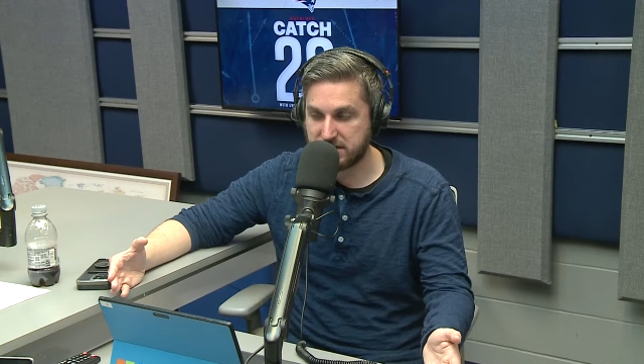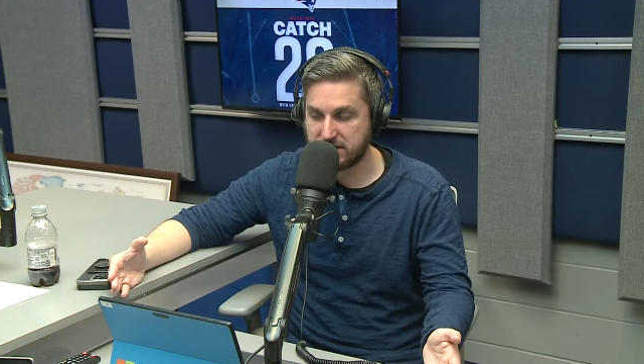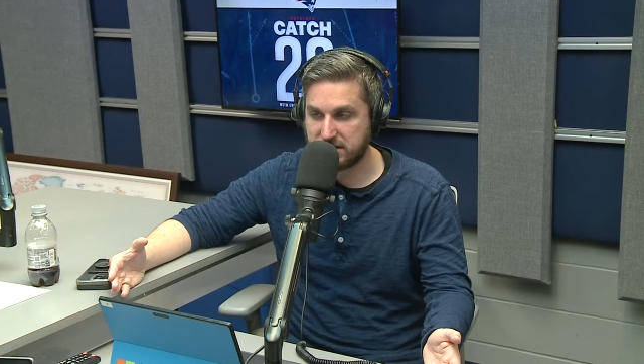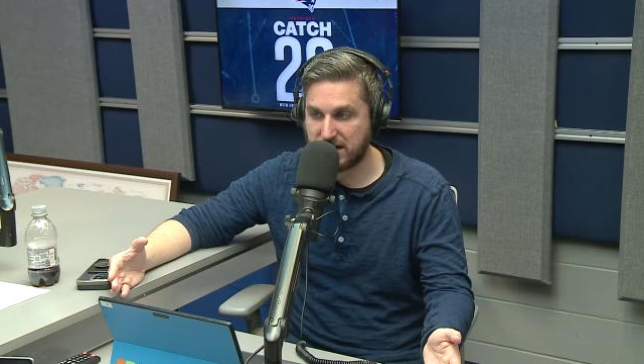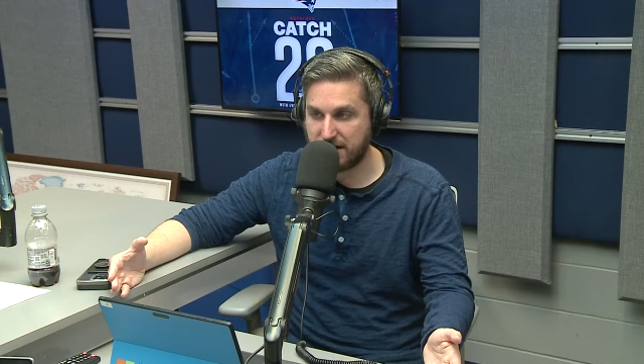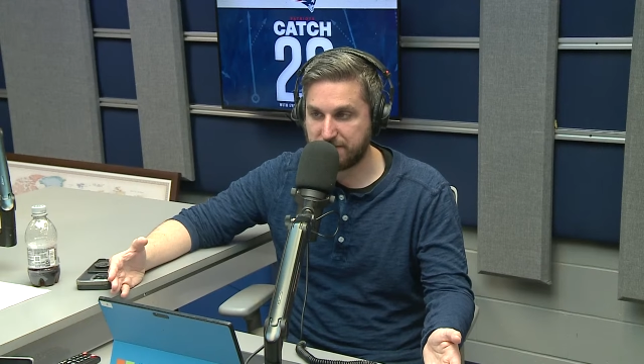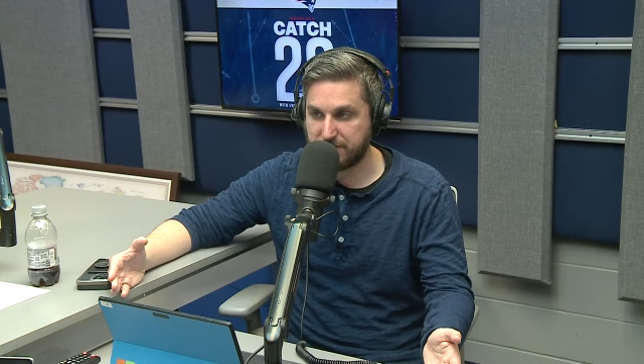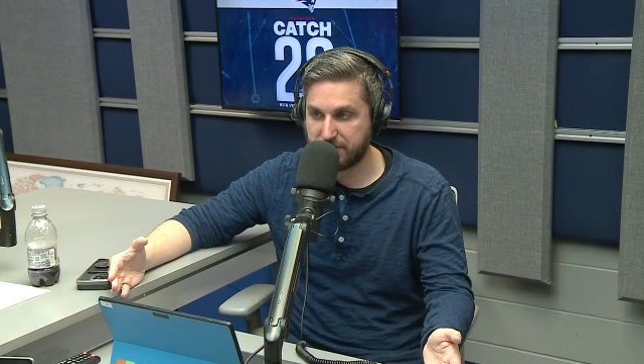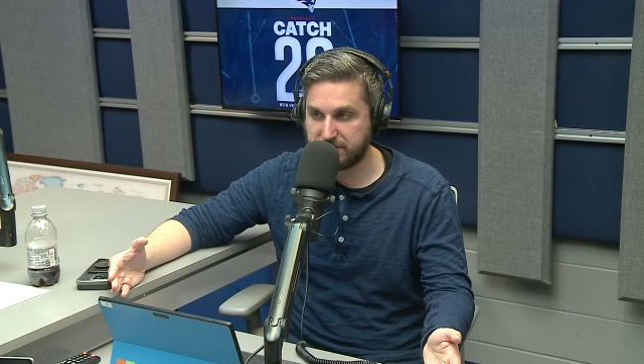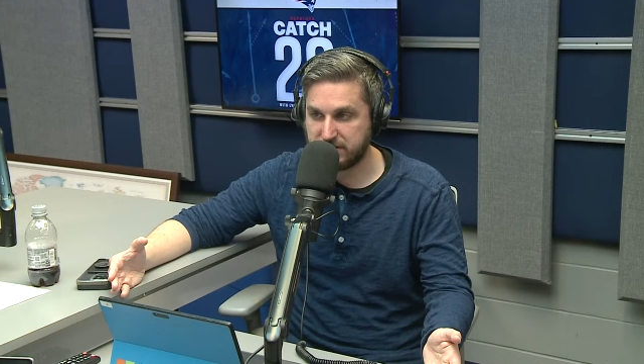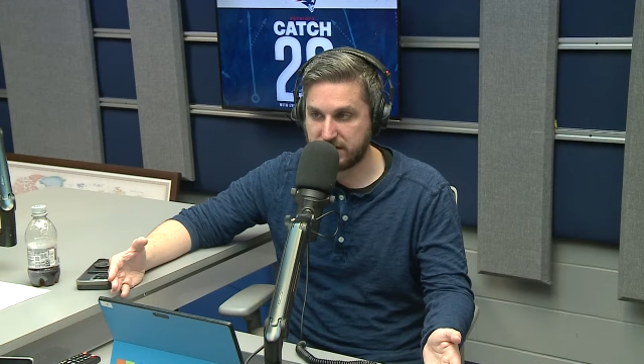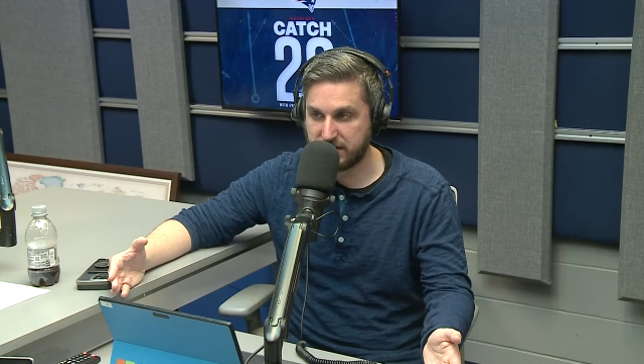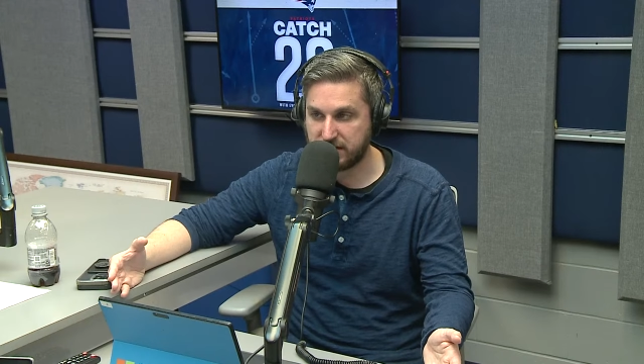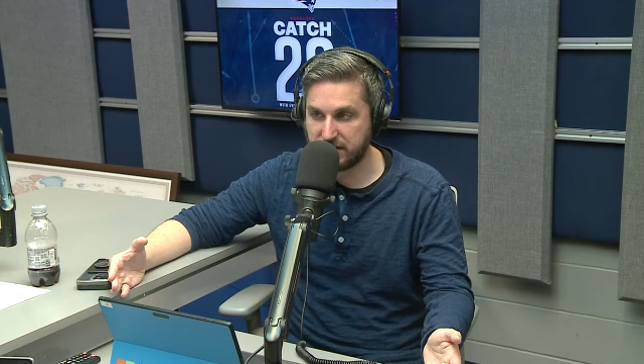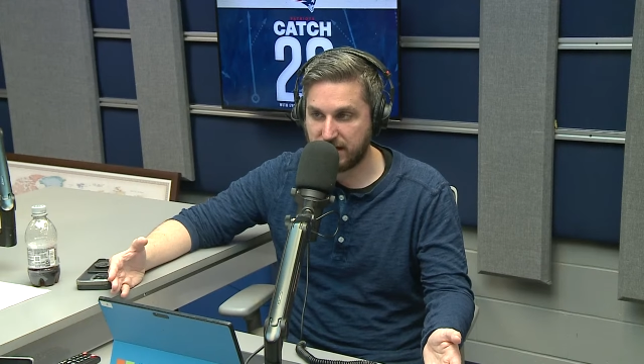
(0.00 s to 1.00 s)
the top
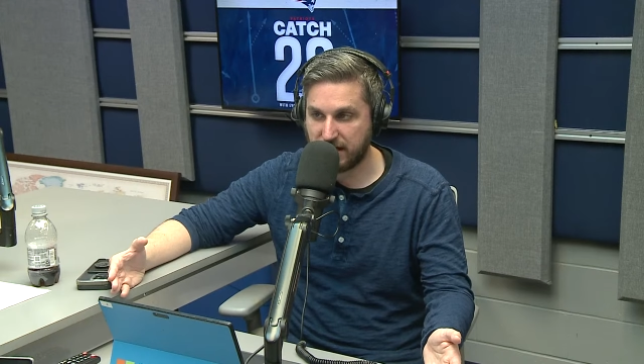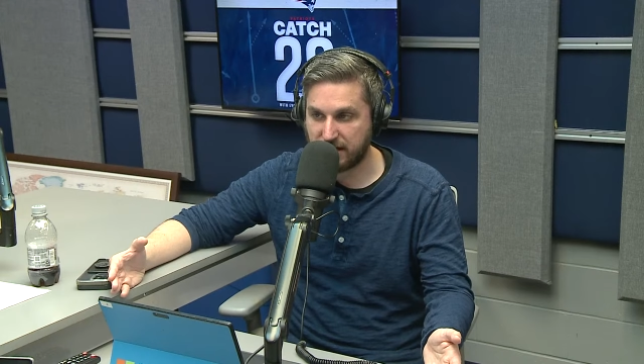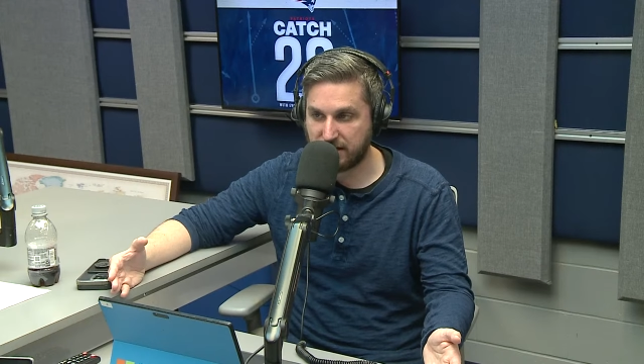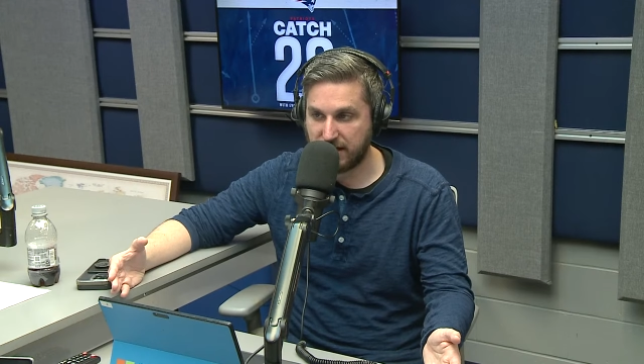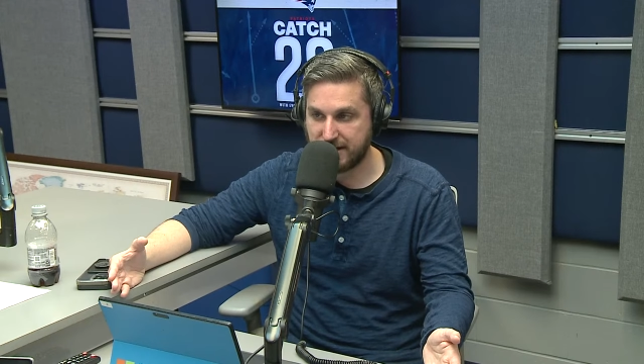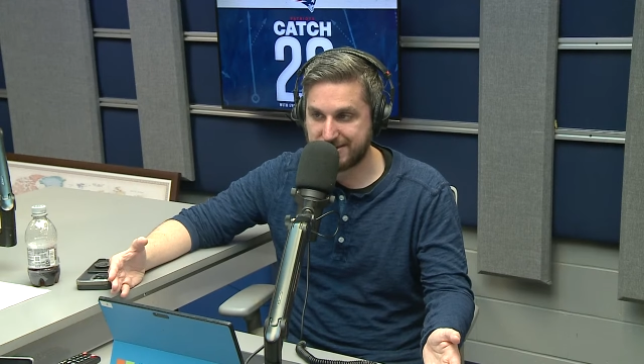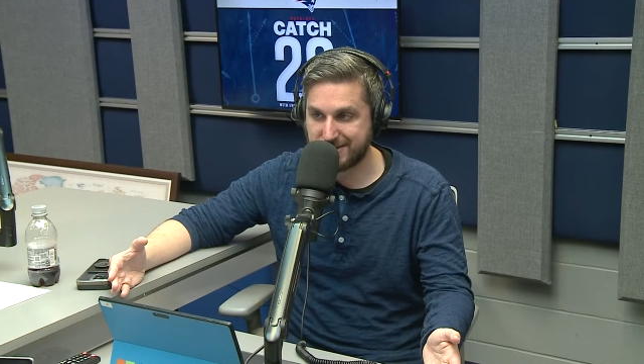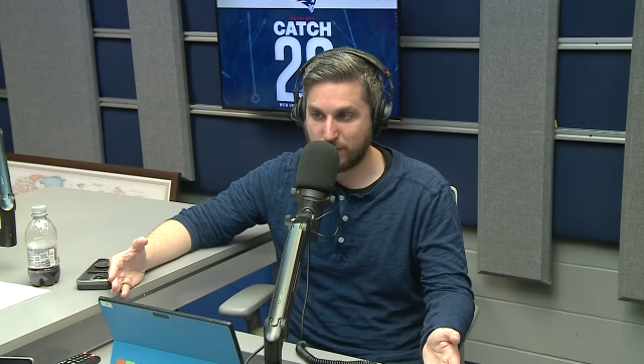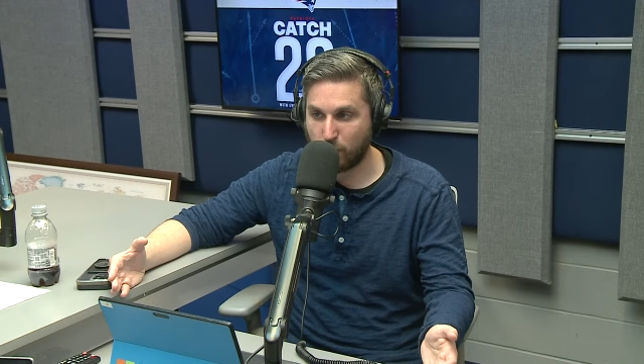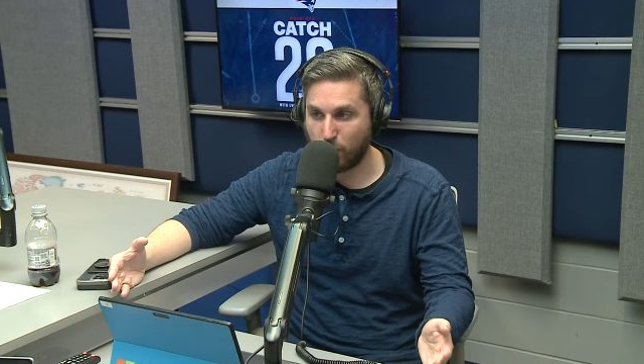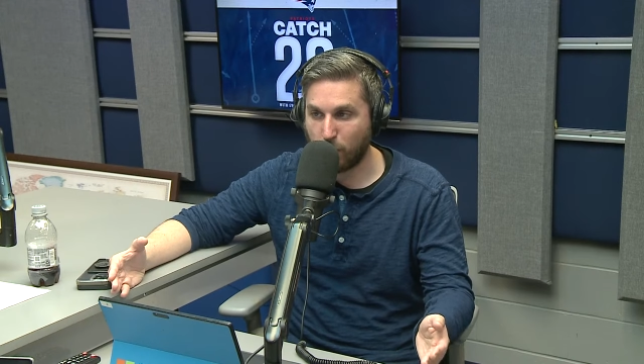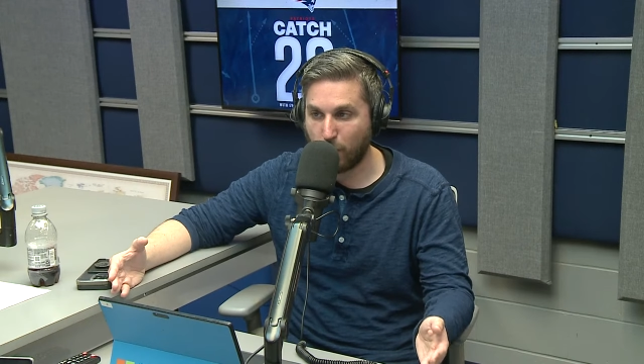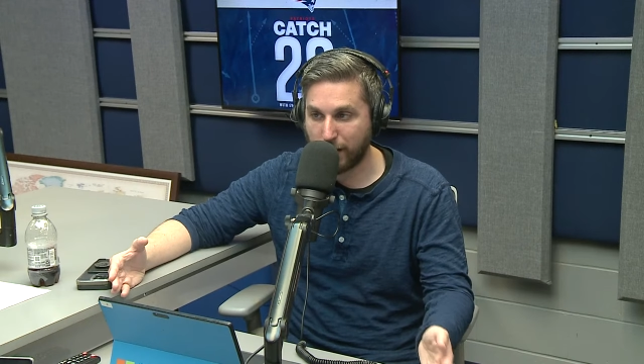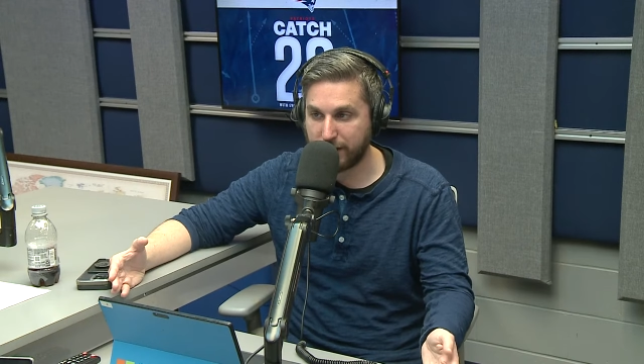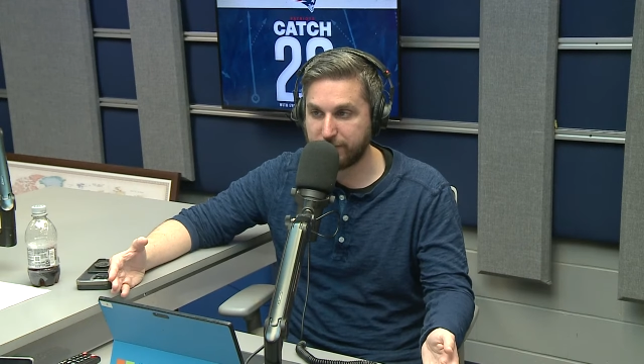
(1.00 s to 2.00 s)
15 in that class and
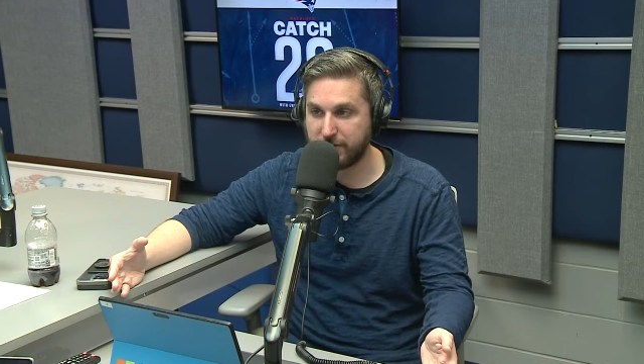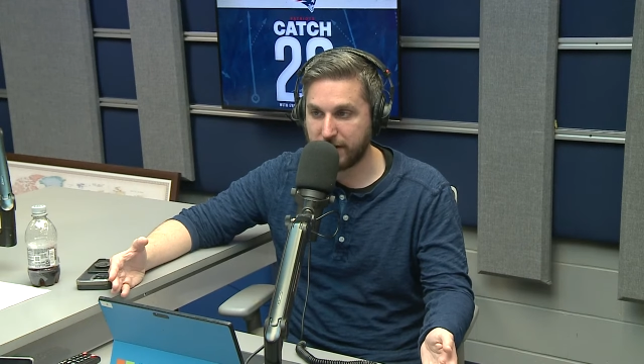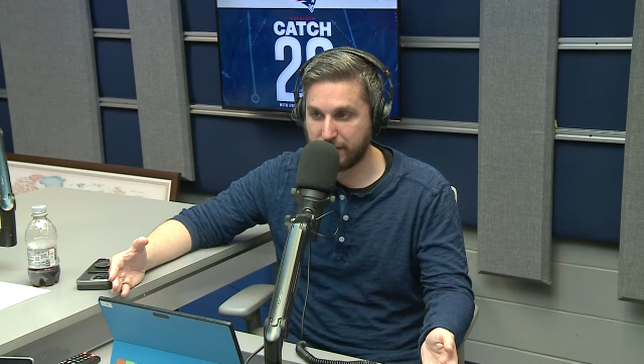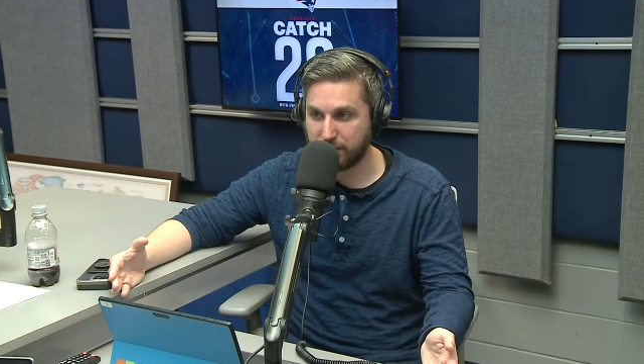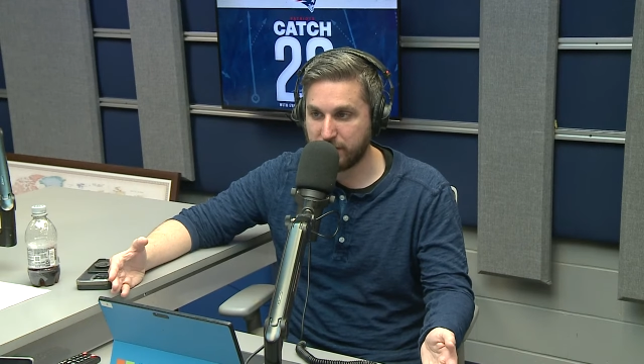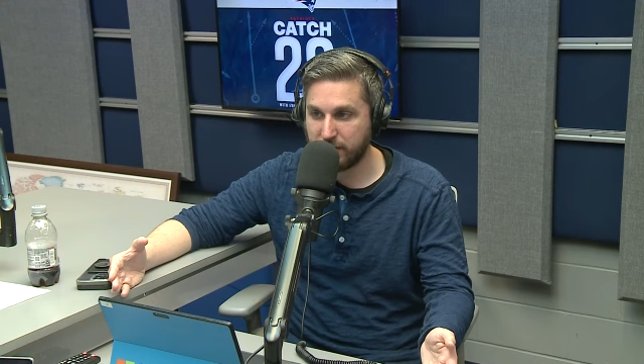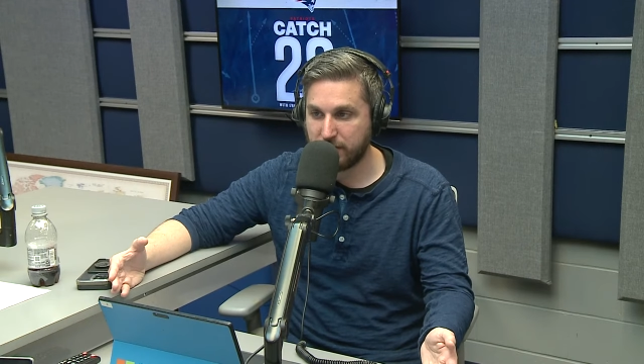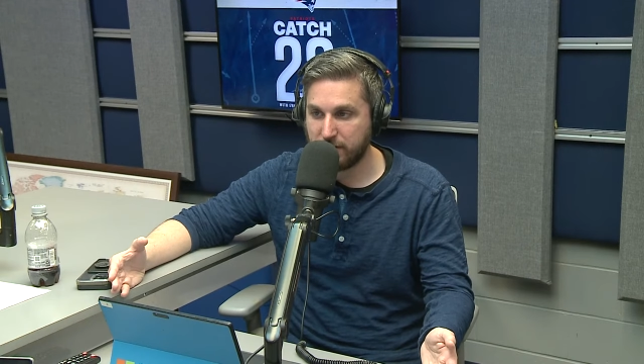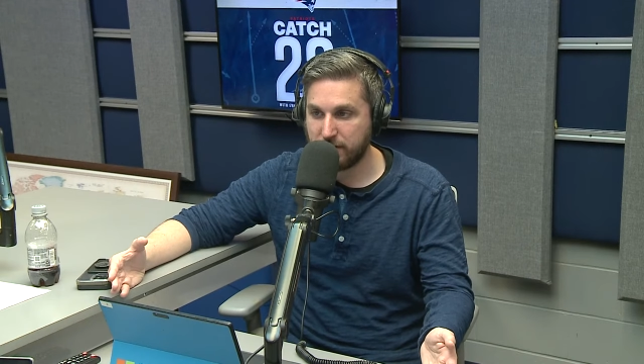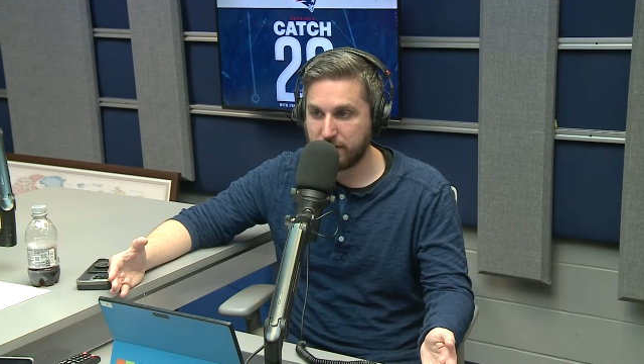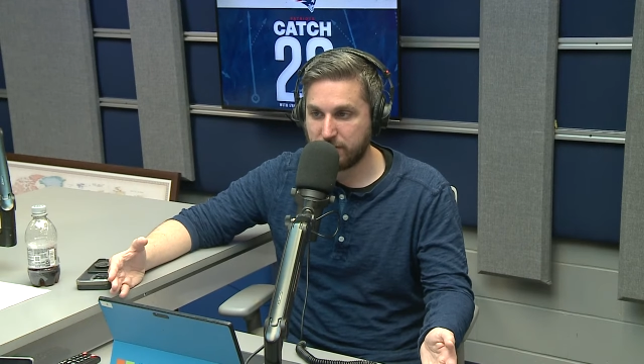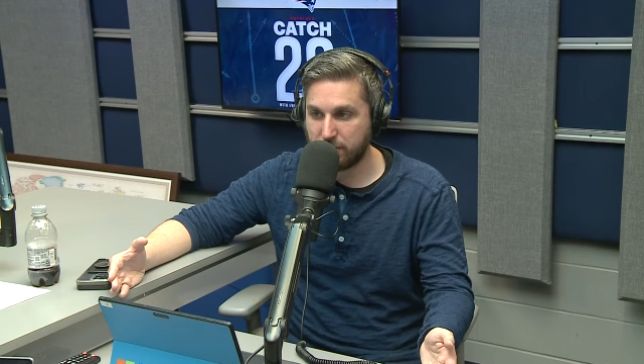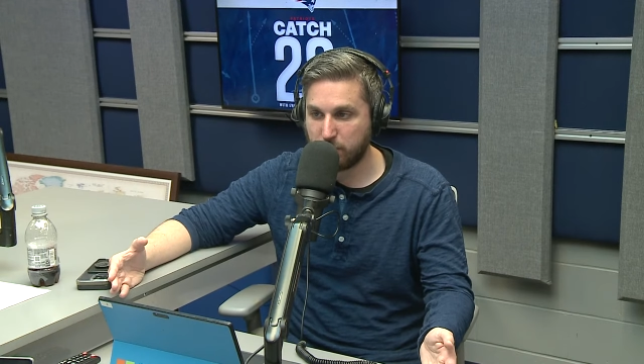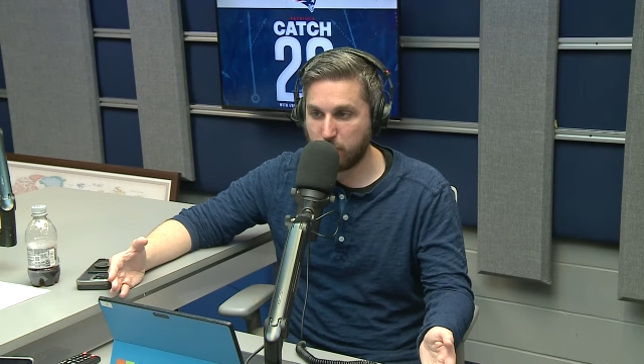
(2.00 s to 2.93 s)
one of them Right.